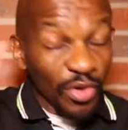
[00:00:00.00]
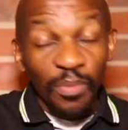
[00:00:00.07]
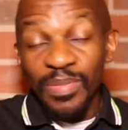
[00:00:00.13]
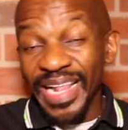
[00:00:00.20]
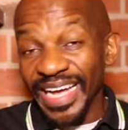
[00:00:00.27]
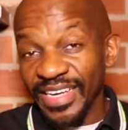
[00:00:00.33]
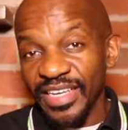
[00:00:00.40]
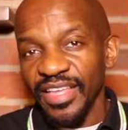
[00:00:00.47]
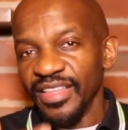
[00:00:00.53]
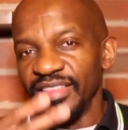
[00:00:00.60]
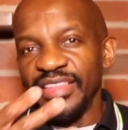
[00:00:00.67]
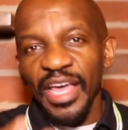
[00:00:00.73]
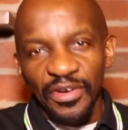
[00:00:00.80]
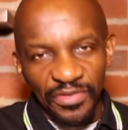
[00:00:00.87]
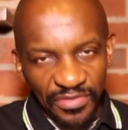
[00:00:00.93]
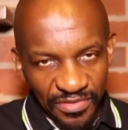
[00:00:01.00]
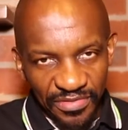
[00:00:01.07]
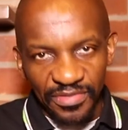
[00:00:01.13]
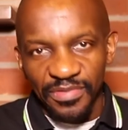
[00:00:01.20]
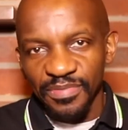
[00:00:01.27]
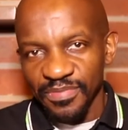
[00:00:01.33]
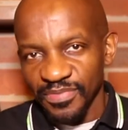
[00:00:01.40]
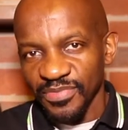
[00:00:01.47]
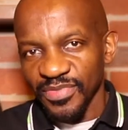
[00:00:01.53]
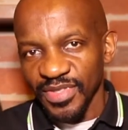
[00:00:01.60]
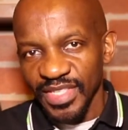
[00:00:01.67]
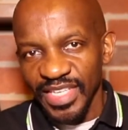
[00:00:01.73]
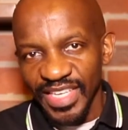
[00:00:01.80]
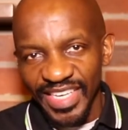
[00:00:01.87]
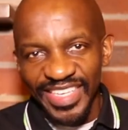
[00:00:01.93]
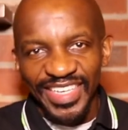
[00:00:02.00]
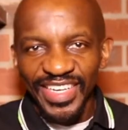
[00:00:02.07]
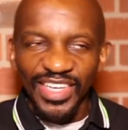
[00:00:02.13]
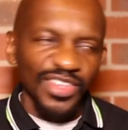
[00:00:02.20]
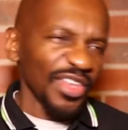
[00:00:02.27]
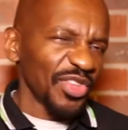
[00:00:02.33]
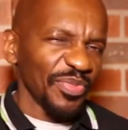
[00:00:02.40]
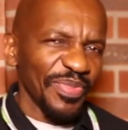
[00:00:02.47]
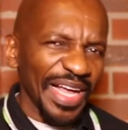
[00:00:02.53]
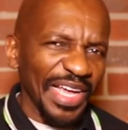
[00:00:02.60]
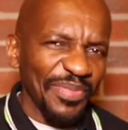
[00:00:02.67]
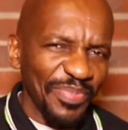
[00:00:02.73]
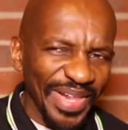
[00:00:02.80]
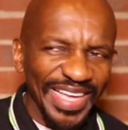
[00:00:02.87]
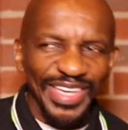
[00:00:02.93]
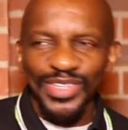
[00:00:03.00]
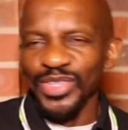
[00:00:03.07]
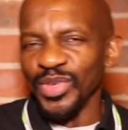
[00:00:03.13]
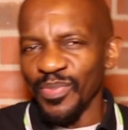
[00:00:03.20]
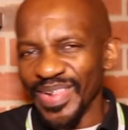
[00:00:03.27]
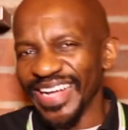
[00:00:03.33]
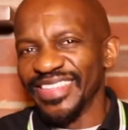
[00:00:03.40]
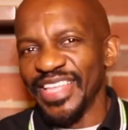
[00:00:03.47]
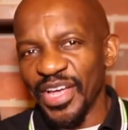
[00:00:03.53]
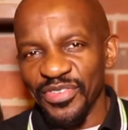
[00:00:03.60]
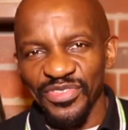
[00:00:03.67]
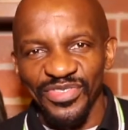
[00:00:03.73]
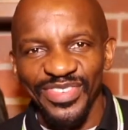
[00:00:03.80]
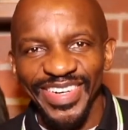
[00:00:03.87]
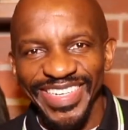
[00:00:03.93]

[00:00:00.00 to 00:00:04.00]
Black Death, not the Black Plague, the Black Death,